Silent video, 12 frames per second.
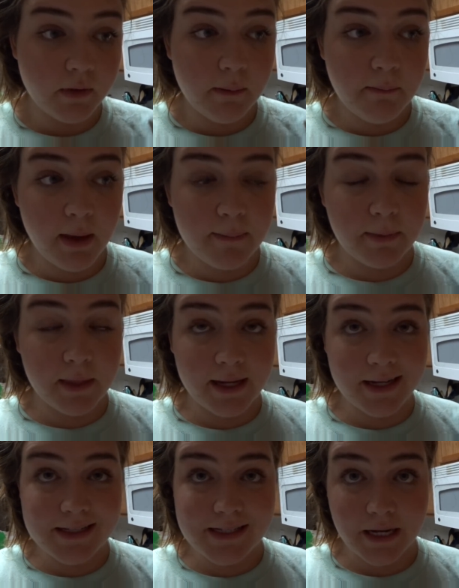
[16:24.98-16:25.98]
My
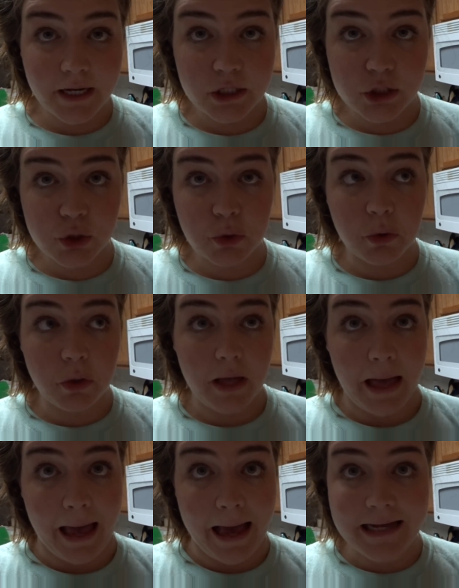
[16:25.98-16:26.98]
plan is to get to school
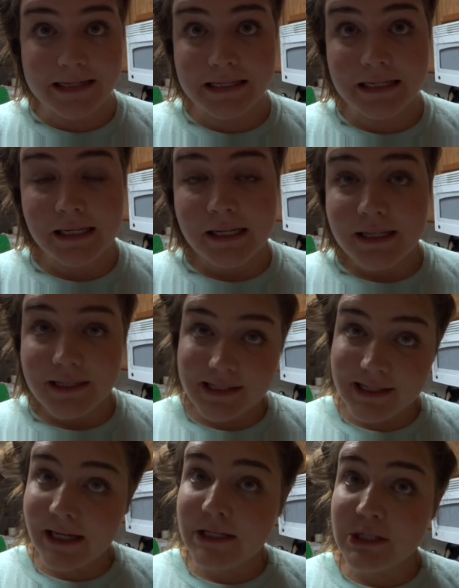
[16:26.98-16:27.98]
at
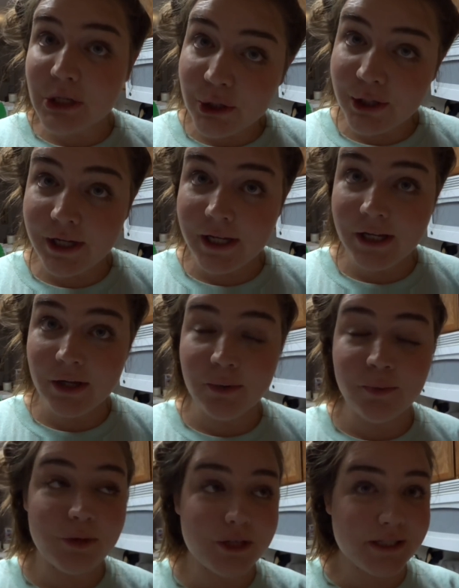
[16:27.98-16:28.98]
6:30.
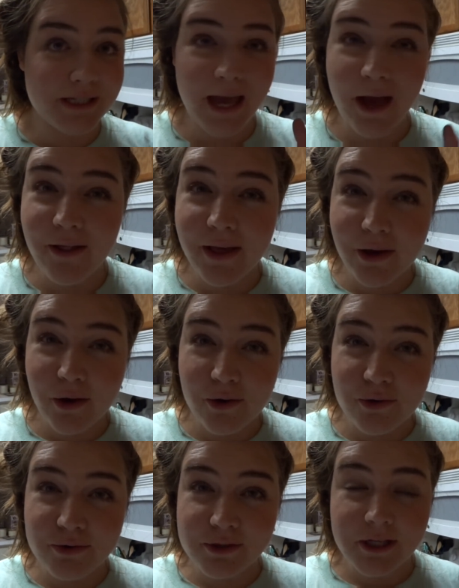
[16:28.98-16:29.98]
We'll see how that
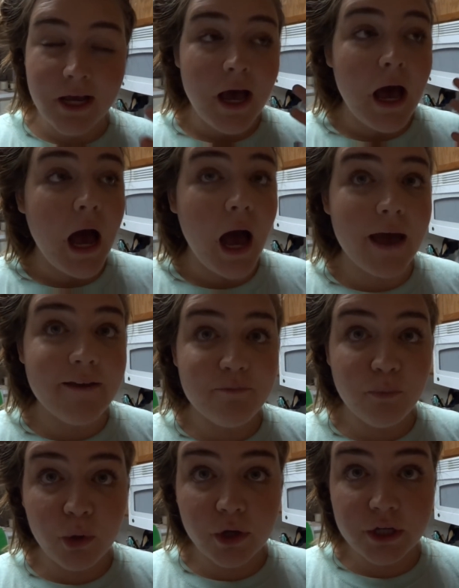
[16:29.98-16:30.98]
goes. I have
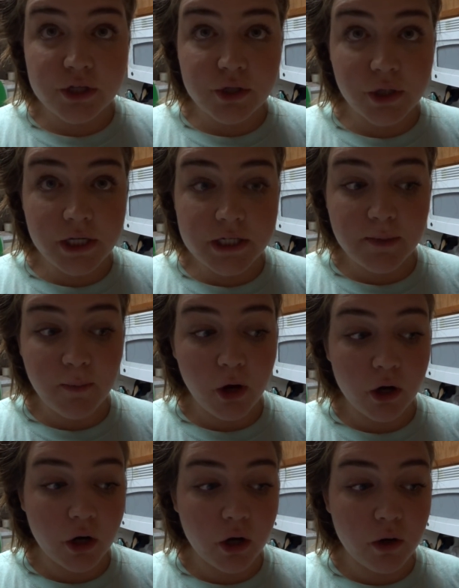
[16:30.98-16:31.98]
morning duty
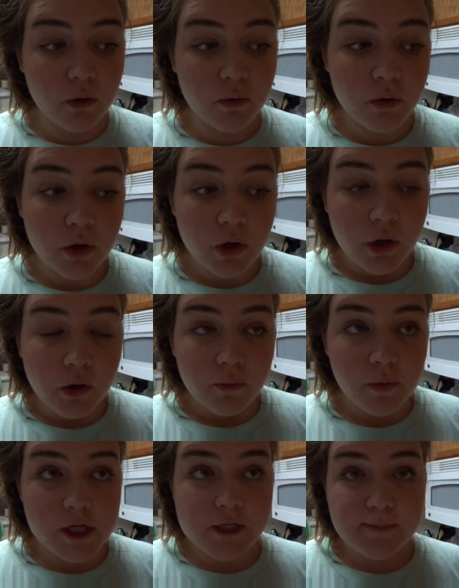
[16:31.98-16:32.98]
tomorrow,
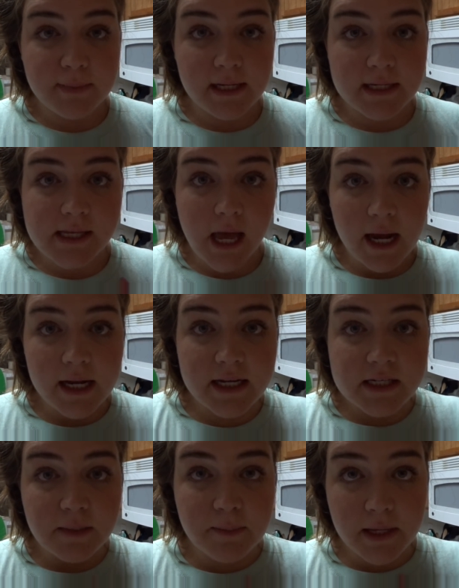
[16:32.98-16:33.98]
which means I
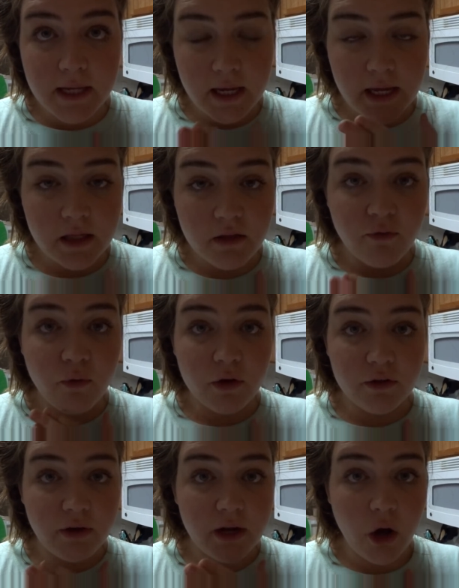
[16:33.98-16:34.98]
need to be in the
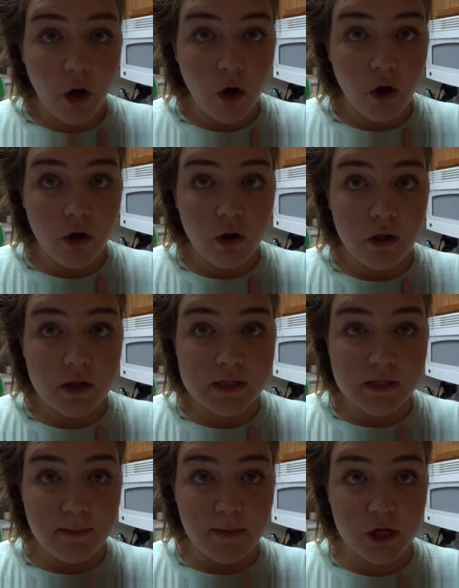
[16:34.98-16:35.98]
4th grade hall
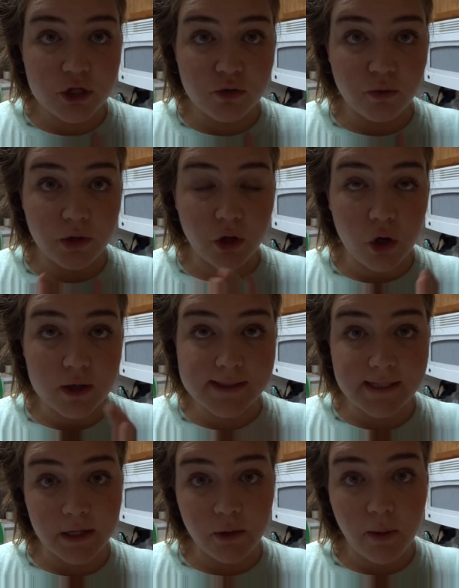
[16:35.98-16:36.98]
to make sure they're all
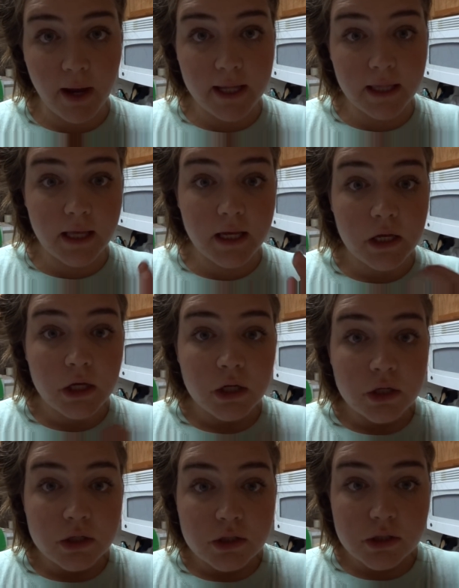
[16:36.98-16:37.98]
sitting quietly.
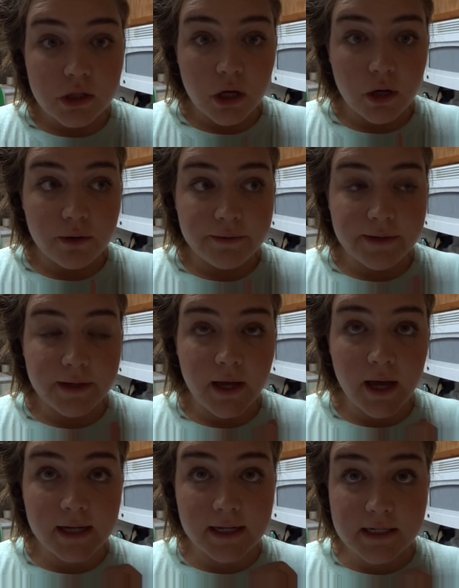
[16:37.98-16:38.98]
So
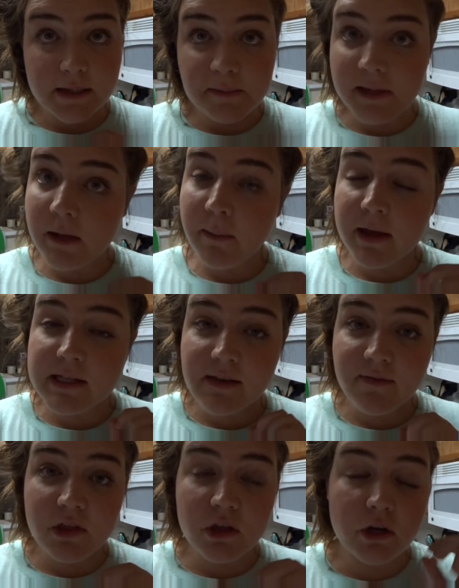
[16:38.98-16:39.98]
I need to be there by
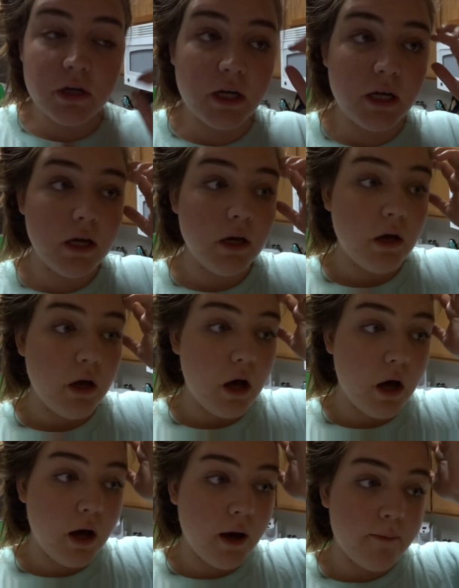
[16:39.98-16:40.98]
7:30,
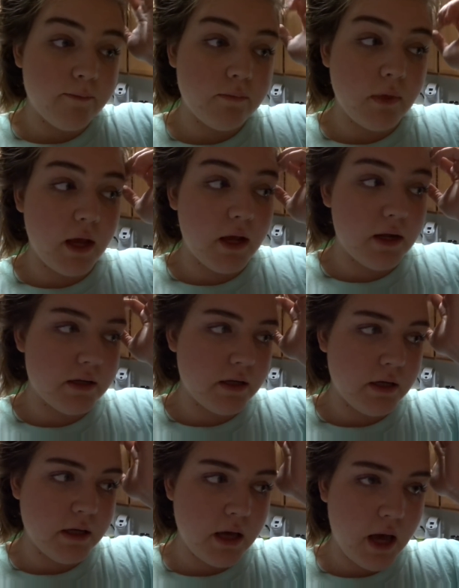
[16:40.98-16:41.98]
and
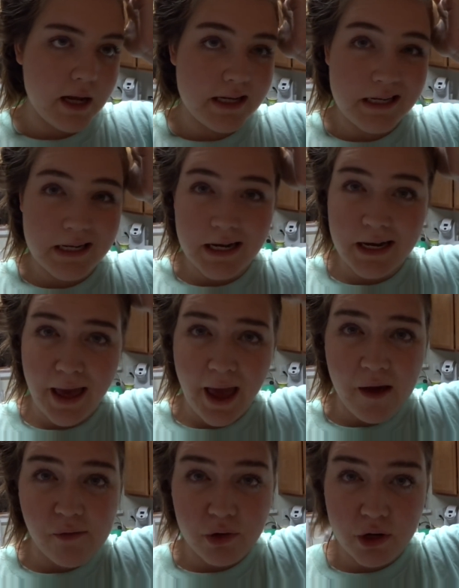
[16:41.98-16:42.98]
I need an
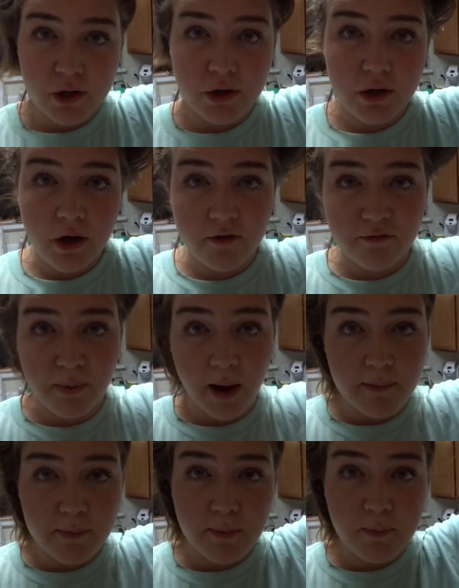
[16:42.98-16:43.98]
hour of
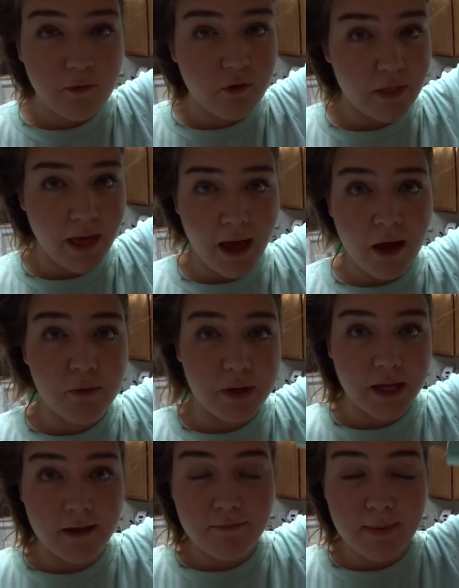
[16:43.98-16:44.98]
prep before that I want
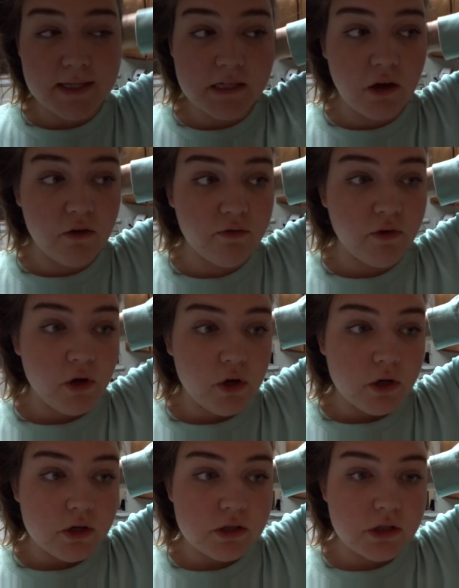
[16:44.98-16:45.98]
to give myself.
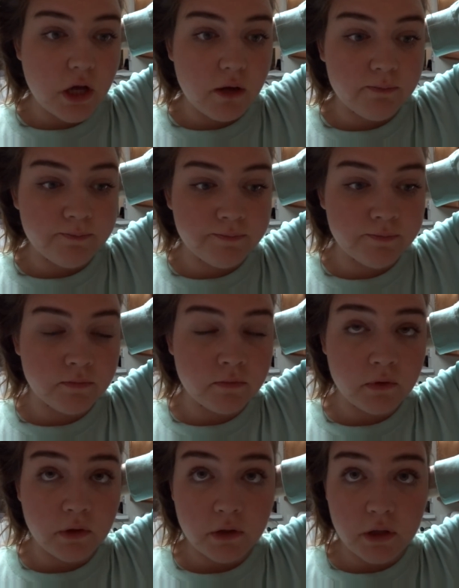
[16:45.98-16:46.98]
So
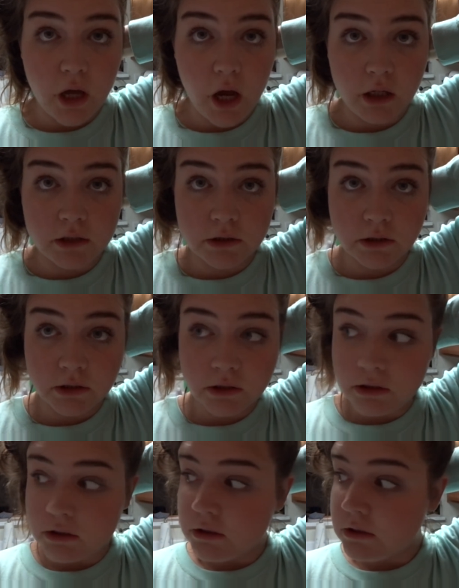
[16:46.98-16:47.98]
yeah,
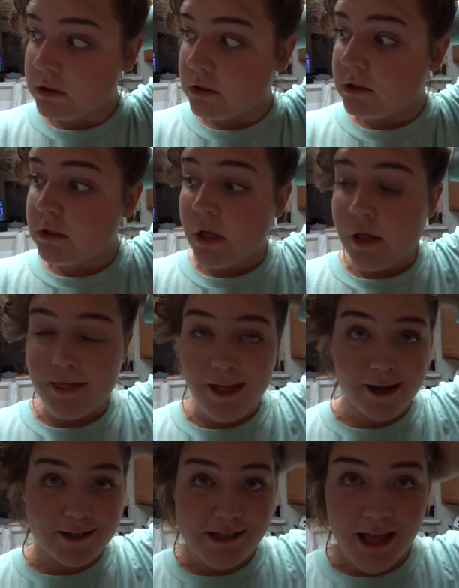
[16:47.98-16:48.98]

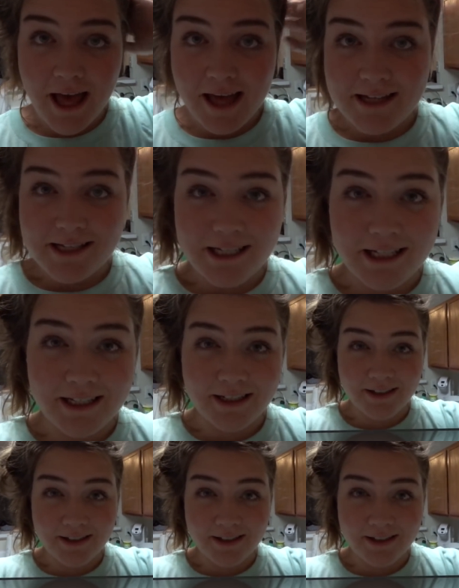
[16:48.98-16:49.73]
that is that.